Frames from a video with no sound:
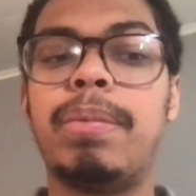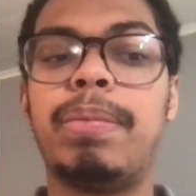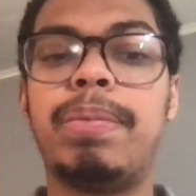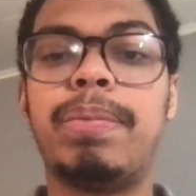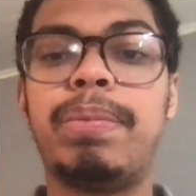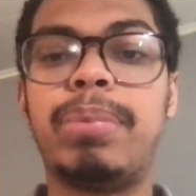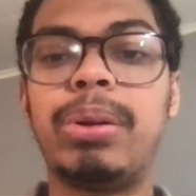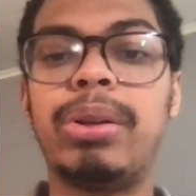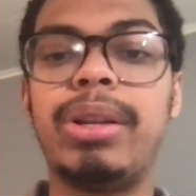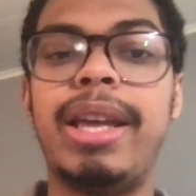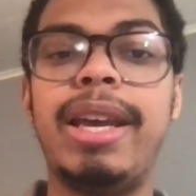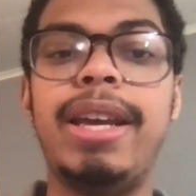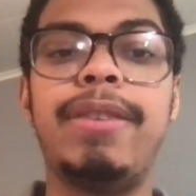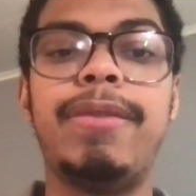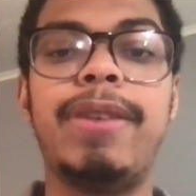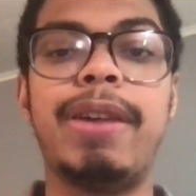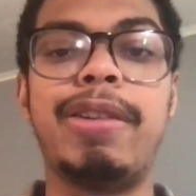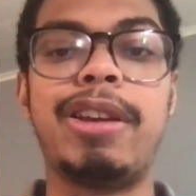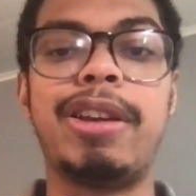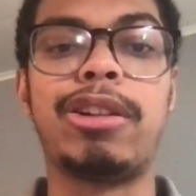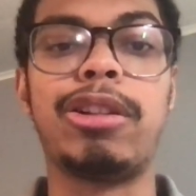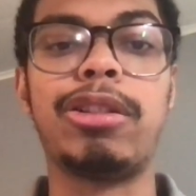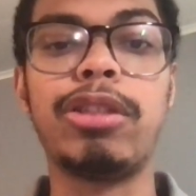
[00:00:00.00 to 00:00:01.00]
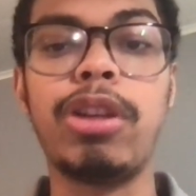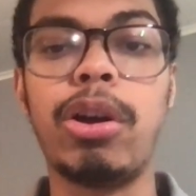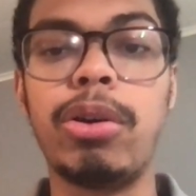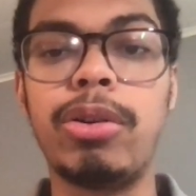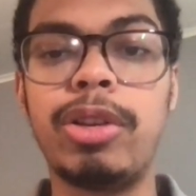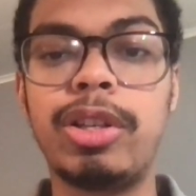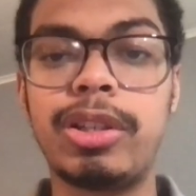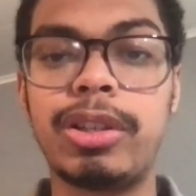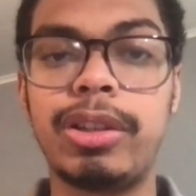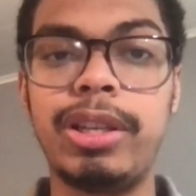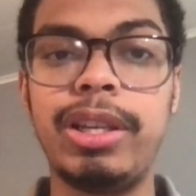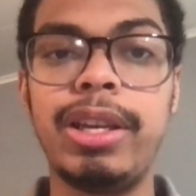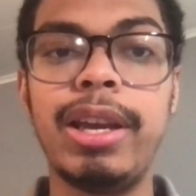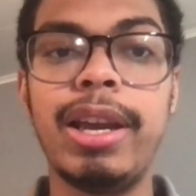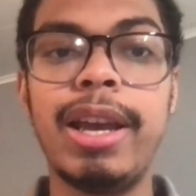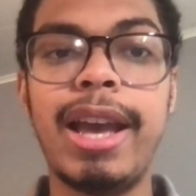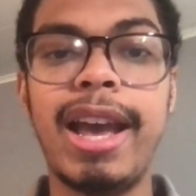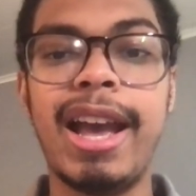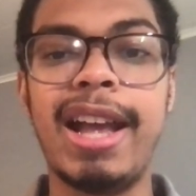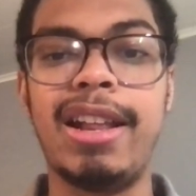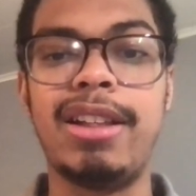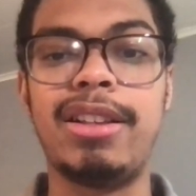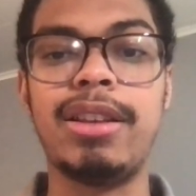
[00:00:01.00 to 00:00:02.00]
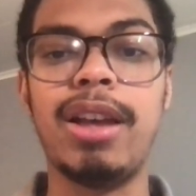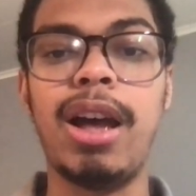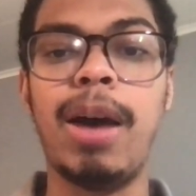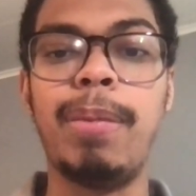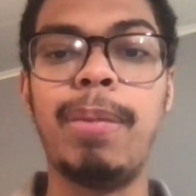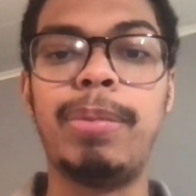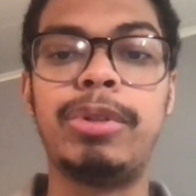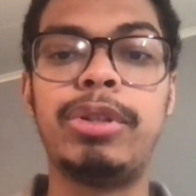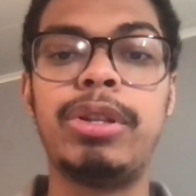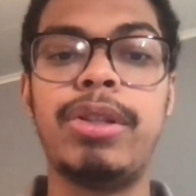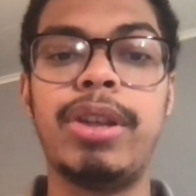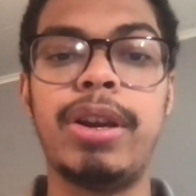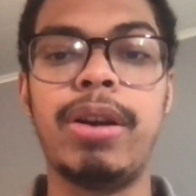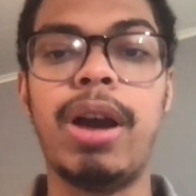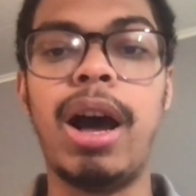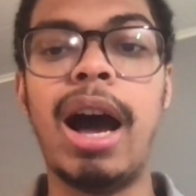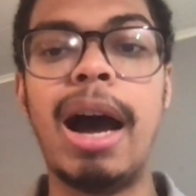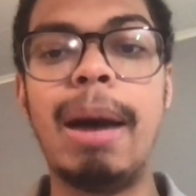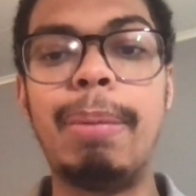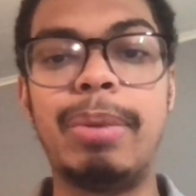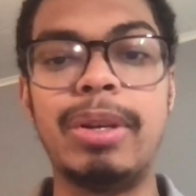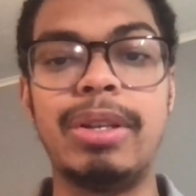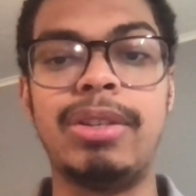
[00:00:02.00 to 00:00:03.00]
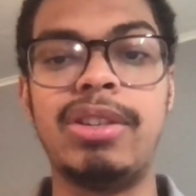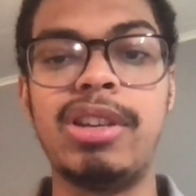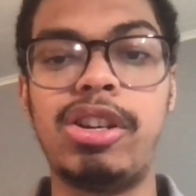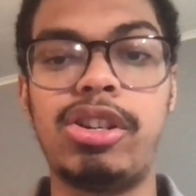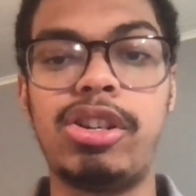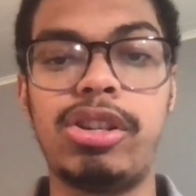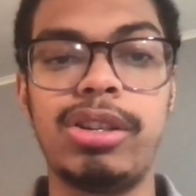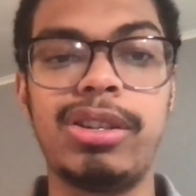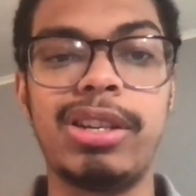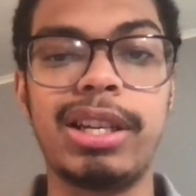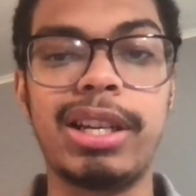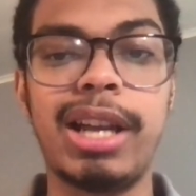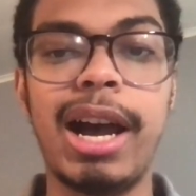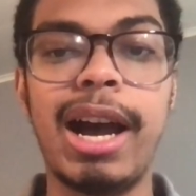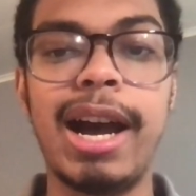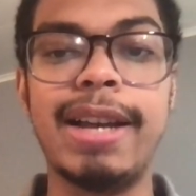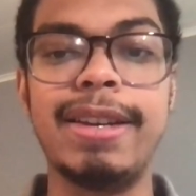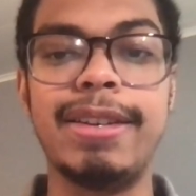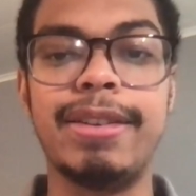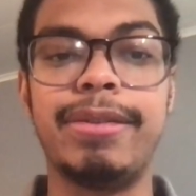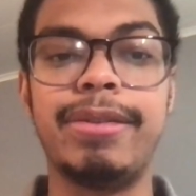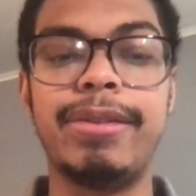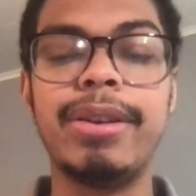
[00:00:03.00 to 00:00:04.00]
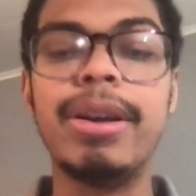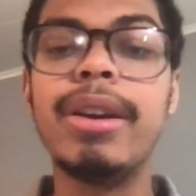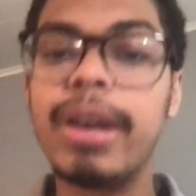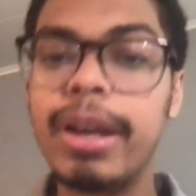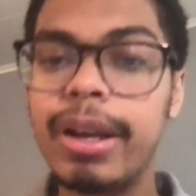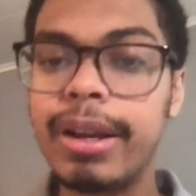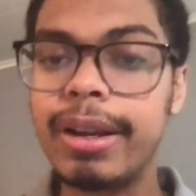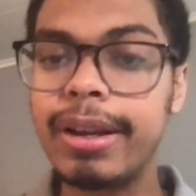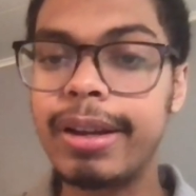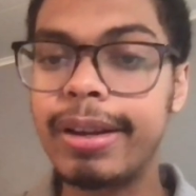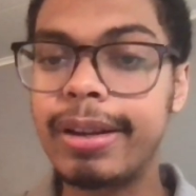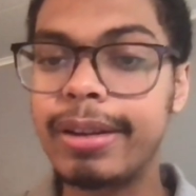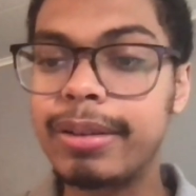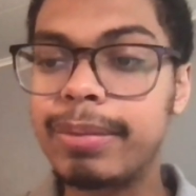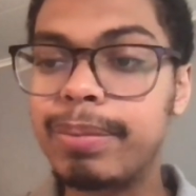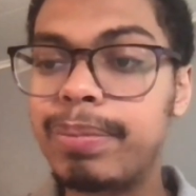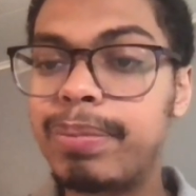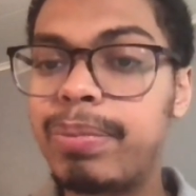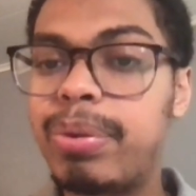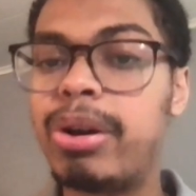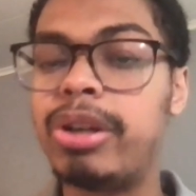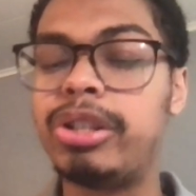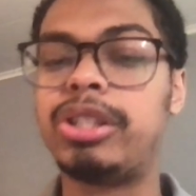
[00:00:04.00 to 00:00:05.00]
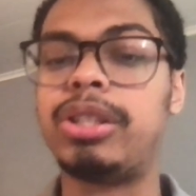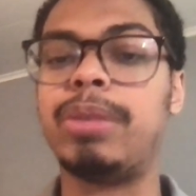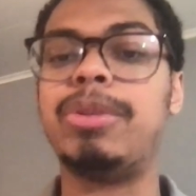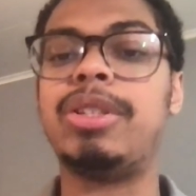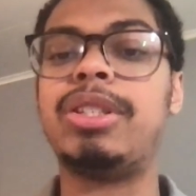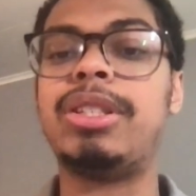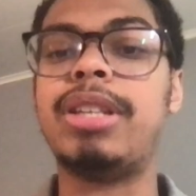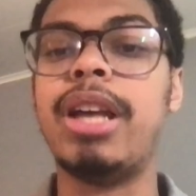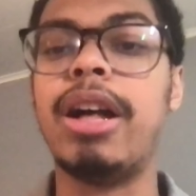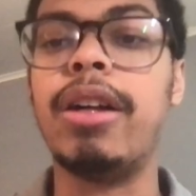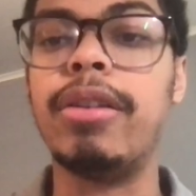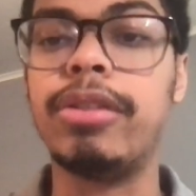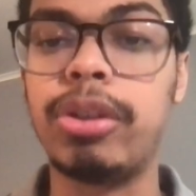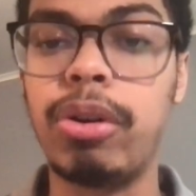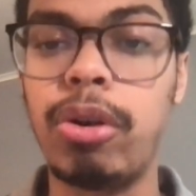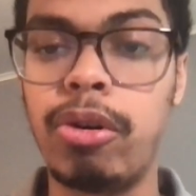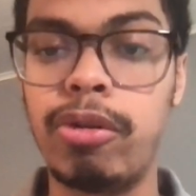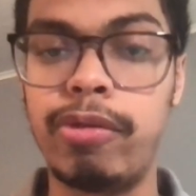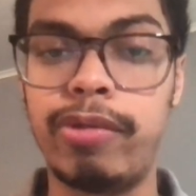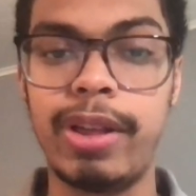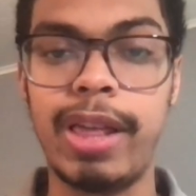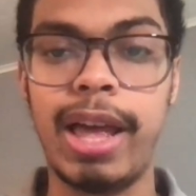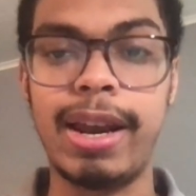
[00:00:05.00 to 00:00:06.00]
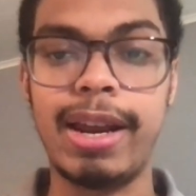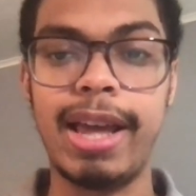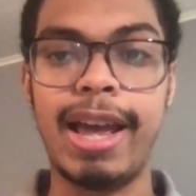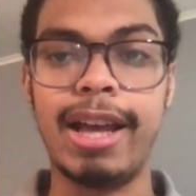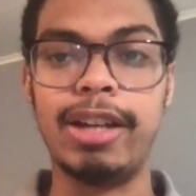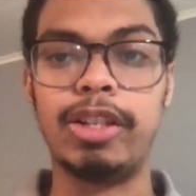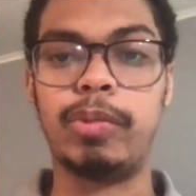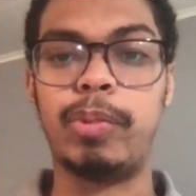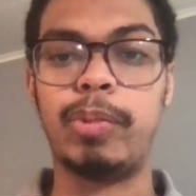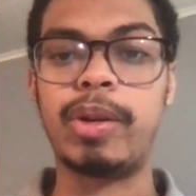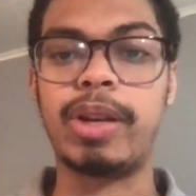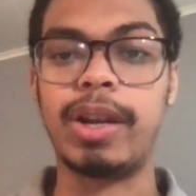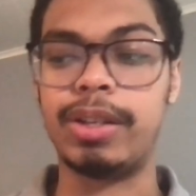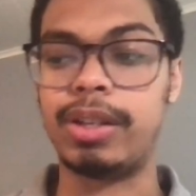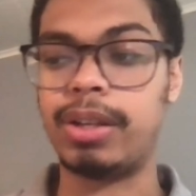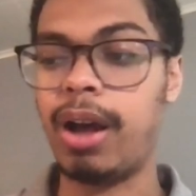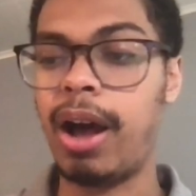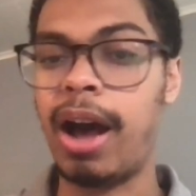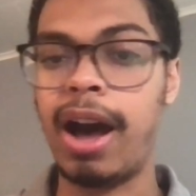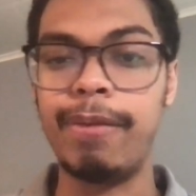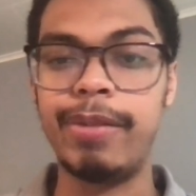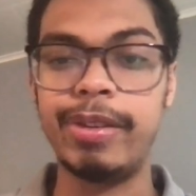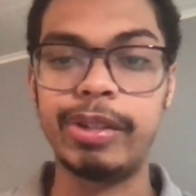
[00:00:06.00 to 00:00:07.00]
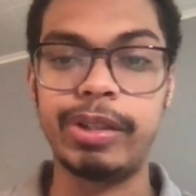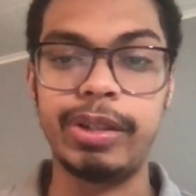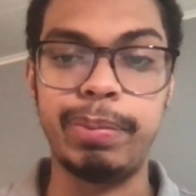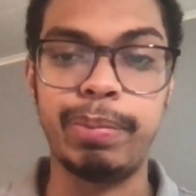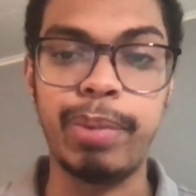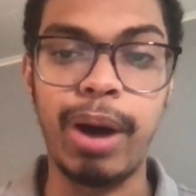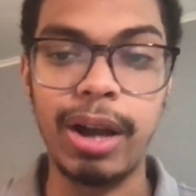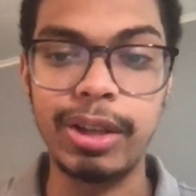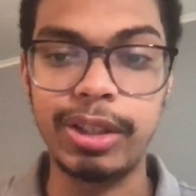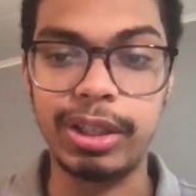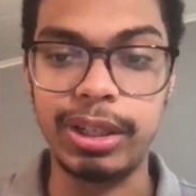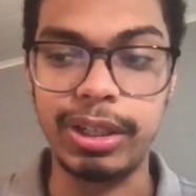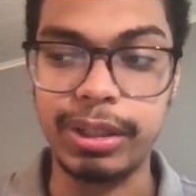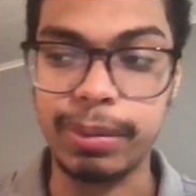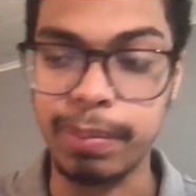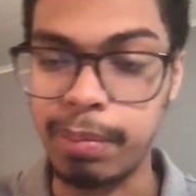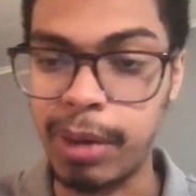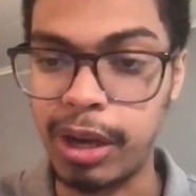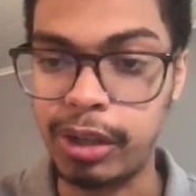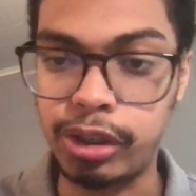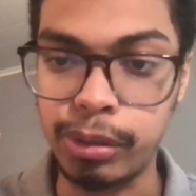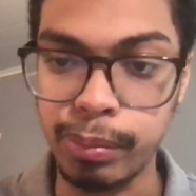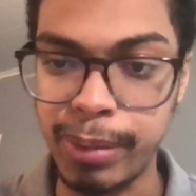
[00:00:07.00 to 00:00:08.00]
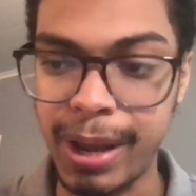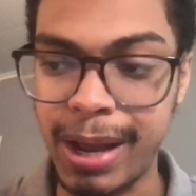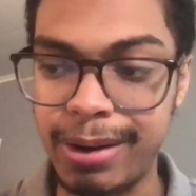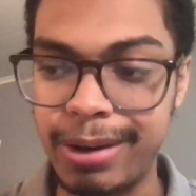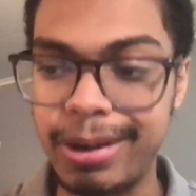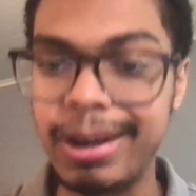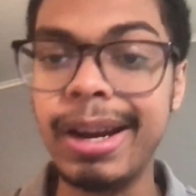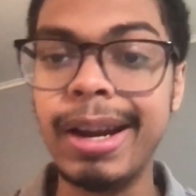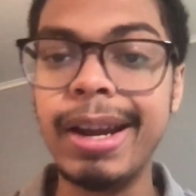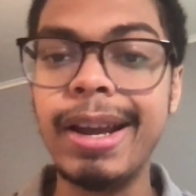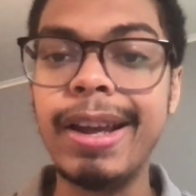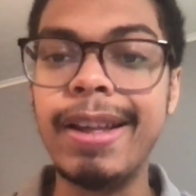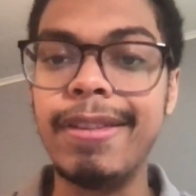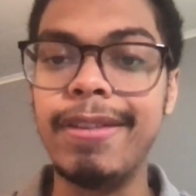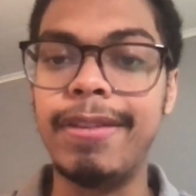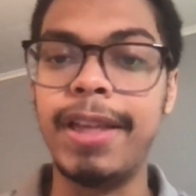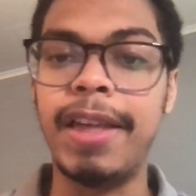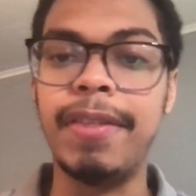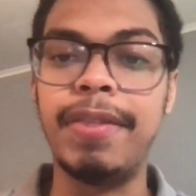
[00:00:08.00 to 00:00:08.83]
played very closely, and it's up to their opposition to kind of push themselves over that edge because obviously Boston is much better than